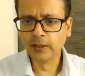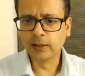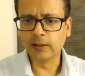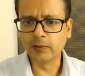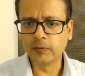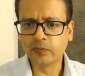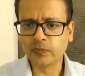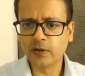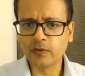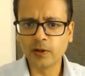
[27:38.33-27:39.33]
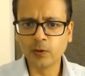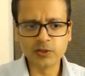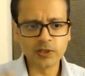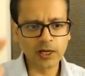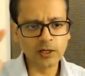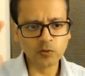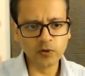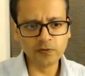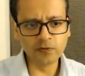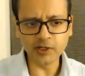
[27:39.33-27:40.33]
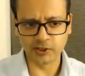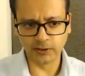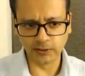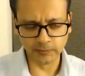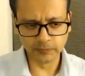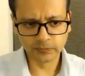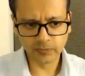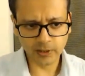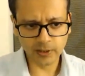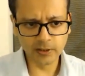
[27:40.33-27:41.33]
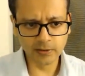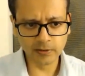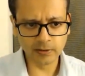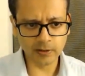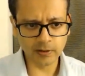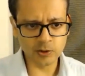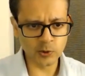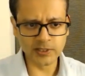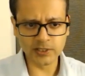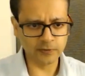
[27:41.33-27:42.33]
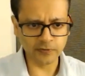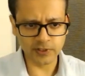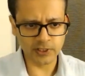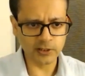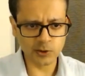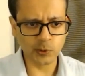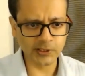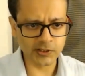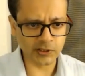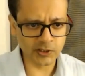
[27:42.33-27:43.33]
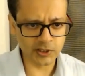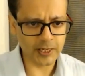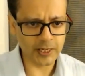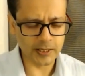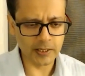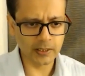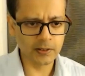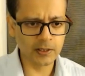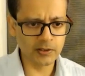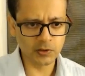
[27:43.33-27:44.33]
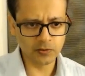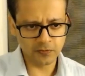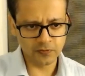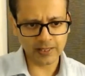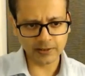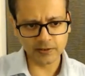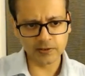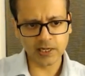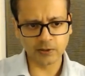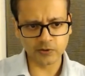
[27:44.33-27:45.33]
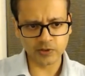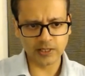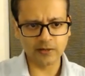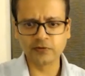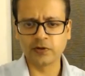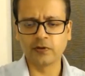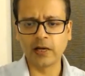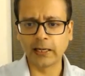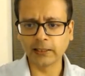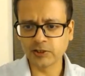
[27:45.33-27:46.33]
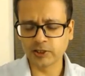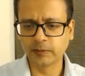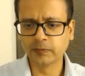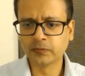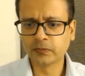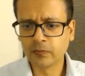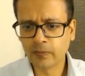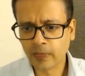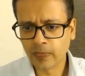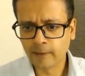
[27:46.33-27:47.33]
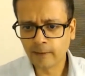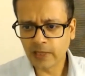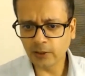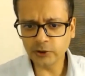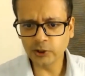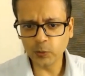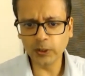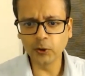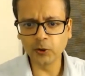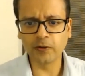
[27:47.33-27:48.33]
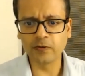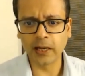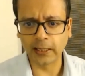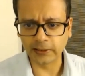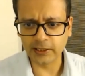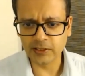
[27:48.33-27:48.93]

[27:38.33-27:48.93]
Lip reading: There was a reversal in 2015, 2016, and then it sort of flattened out after that. How should we look at that?